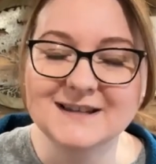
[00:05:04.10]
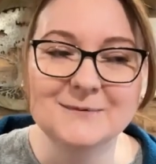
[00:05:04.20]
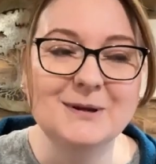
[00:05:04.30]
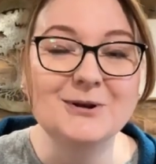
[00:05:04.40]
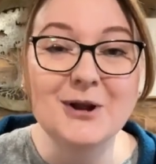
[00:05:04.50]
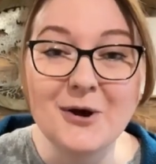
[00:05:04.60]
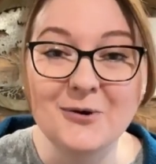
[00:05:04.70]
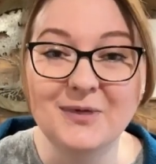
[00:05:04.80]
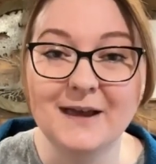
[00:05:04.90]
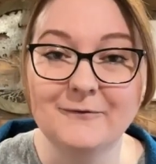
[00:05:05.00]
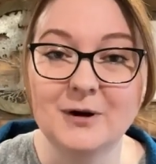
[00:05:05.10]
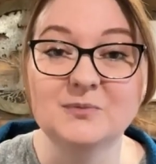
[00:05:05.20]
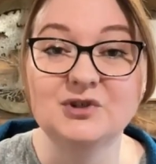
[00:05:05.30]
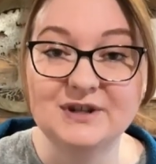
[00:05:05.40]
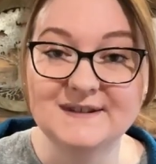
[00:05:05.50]
Because we know that
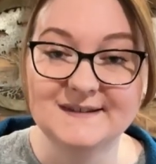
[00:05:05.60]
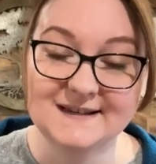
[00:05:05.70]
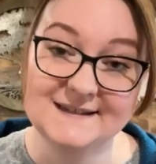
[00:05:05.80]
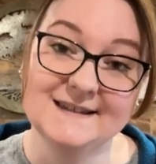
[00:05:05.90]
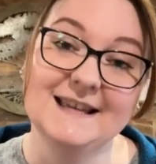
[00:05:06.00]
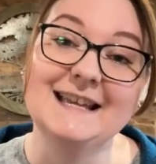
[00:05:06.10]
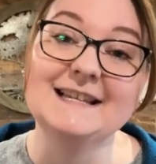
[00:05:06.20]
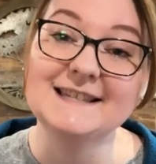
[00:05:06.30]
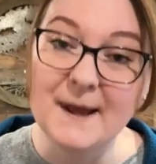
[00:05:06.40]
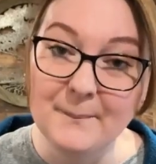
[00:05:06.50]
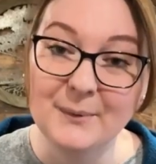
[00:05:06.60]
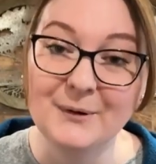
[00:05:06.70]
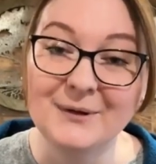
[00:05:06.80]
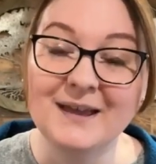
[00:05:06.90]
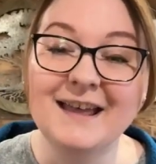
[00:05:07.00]
from Jesus's
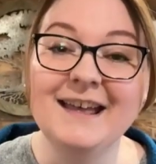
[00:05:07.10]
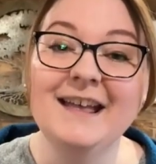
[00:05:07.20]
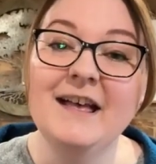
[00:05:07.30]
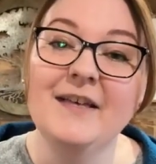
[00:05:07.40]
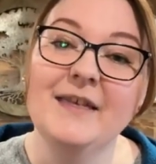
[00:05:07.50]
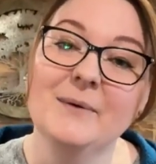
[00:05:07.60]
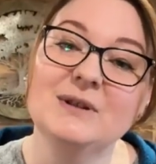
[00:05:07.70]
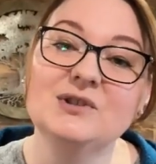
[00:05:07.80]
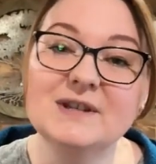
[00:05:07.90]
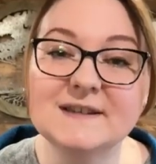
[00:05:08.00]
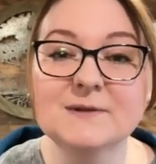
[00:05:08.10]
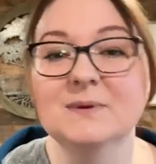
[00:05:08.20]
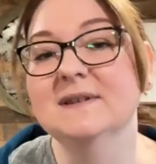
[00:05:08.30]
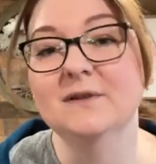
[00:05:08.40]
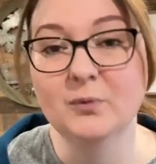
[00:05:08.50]
example, that when Jesus
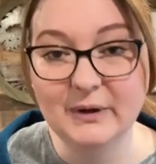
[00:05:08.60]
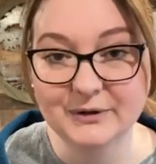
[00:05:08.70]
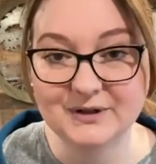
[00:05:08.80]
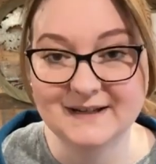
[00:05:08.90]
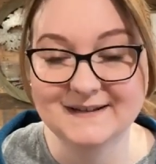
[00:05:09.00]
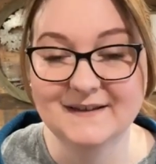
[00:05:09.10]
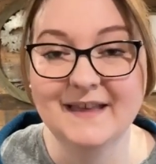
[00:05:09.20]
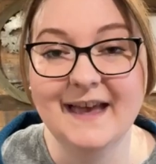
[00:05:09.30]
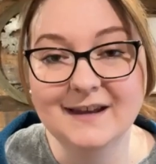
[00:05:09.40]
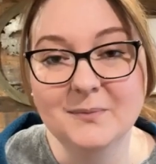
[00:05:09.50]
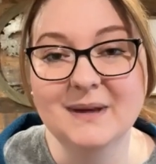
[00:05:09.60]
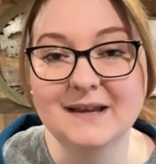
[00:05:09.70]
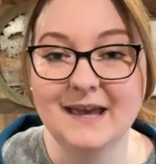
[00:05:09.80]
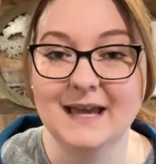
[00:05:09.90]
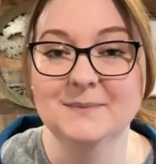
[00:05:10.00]
was in the wilderness and the enemy
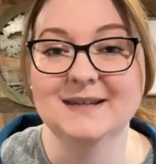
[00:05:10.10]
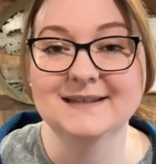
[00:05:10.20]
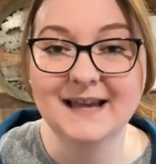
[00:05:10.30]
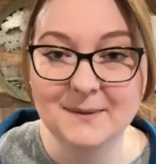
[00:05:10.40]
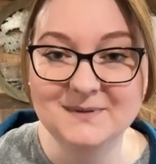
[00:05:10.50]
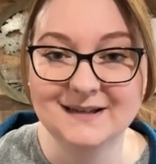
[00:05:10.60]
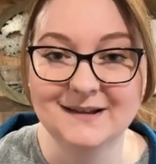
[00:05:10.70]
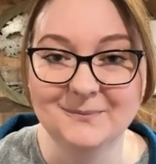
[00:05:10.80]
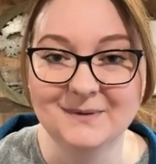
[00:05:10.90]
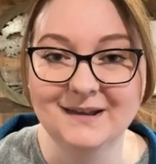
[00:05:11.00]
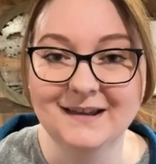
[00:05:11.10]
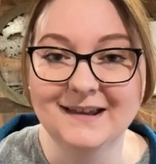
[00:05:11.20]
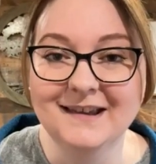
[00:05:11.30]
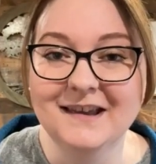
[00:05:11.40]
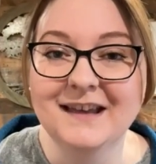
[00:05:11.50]
came to tempt him,
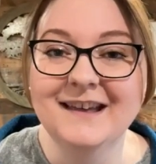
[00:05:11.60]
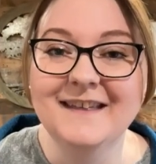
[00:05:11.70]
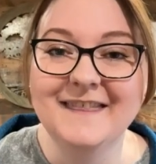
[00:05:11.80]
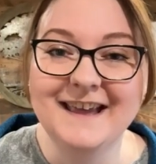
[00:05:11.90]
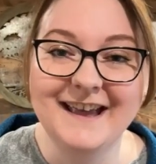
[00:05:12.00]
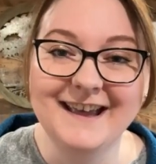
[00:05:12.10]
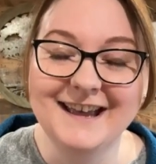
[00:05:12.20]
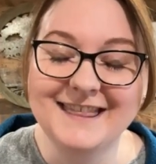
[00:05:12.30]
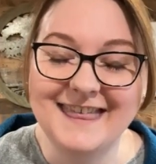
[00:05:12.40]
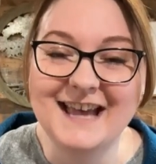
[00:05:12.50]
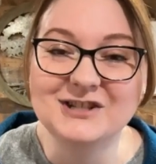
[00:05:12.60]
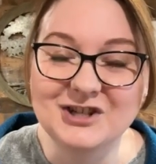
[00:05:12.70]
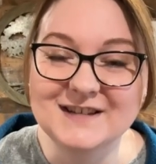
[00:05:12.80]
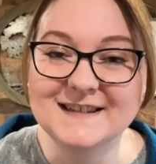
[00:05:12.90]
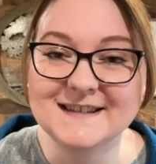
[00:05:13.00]
the, that
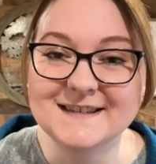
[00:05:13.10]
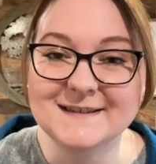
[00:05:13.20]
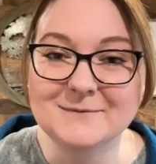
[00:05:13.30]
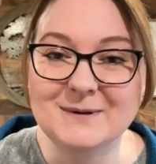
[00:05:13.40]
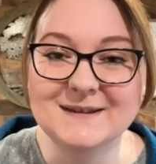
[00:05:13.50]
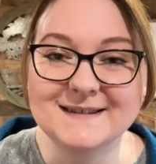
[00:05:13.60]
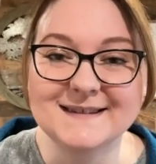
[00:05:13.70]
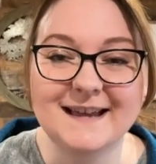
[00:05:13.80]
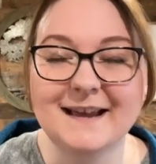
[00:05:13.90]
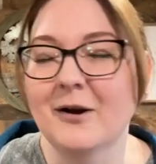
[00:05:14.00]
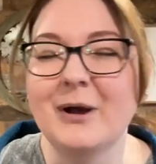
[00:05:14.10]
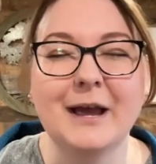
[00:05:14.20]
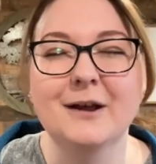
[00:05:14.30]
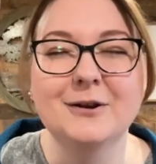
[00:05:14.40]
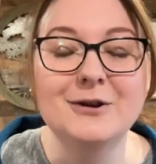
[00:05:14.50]
Jesus was saying,
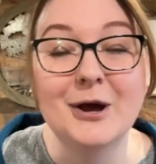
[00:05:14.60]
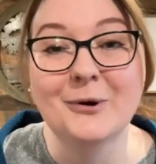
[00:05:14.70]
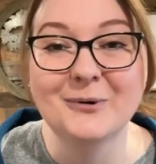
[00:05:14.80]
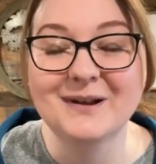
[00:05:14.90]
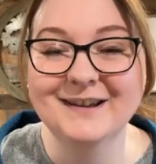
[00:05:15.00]
okay, no,